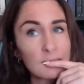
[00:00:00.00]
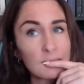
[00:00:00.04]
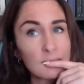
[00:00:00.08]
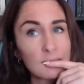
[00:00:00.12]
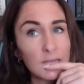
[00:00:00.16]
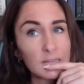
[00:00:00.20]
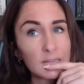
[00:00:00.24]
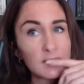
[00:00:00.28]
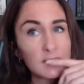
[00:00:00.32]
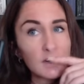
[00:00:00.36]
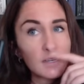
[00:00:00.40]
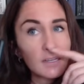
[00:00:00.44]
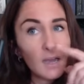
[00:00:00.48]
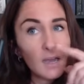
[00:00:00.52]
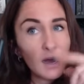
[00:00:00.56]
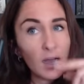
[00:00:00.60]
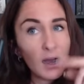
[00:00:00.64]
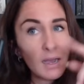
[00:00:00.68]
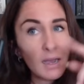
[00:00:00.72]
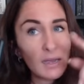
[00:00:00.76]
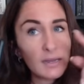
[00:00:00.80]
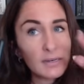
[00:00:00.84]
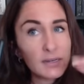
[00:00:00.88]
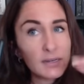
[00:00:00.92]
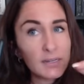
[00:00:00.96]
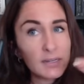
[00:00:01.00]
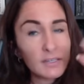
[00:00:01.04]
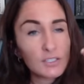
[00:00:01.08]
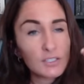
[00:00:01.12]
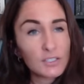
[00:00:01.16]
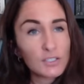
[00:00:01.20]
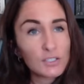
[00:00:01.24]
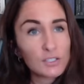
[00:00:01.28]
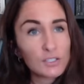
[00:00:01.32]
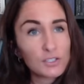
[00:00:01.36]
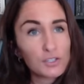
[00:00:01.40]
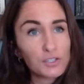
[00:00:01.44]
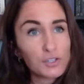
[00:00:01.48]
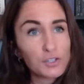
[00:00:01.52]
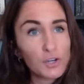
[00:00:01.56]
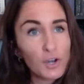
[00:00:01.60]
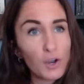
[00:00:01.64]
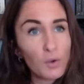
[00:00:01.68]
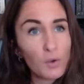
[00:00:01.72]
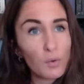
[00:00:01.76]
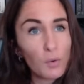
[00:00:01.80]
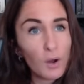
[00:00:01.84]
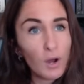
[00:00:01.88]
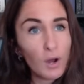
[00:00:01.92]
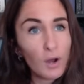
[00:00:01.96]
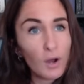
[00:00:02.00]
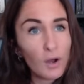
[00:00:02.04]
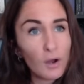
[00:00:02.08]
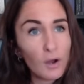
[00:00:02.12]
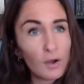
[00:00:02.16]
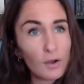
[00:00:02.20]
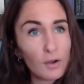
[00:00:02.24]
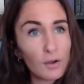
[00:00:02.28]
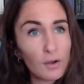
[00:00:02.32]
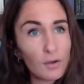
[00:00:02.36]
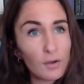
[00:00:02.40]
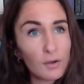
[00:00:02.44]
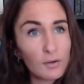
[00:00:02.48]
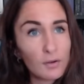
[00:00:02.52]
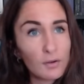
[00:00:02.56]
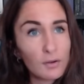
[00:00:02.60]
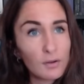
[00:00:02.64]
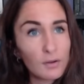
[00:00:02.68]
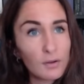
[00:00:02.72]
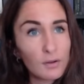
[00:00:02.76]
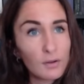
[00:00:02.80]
It's like, I need to show her